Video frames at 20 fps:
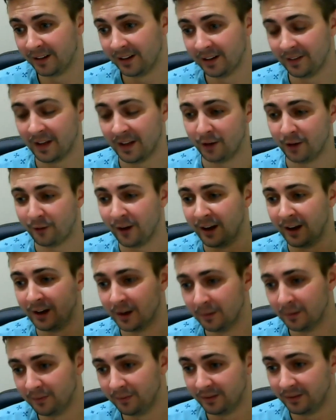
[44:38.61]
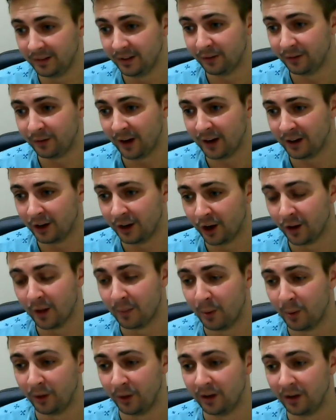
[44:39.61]
And then you find another
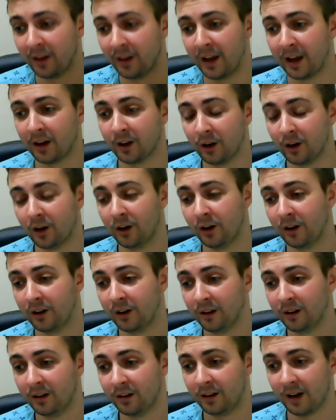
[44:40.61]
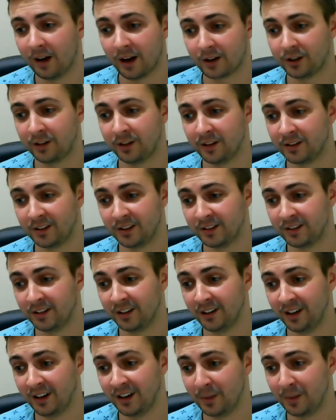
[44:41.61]
bone, and you're like, oh, actually this isn't
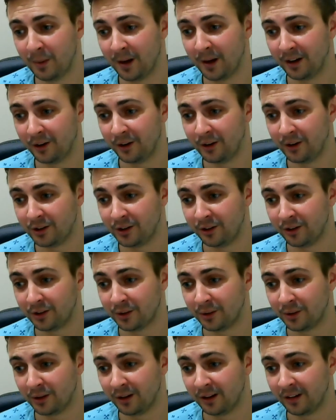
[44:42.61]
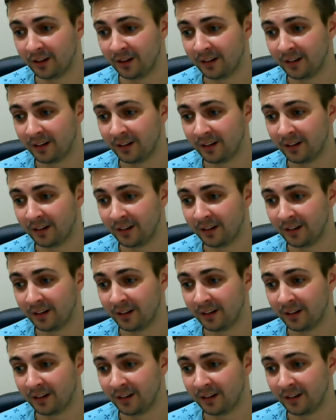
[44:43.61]
an independent creature at all.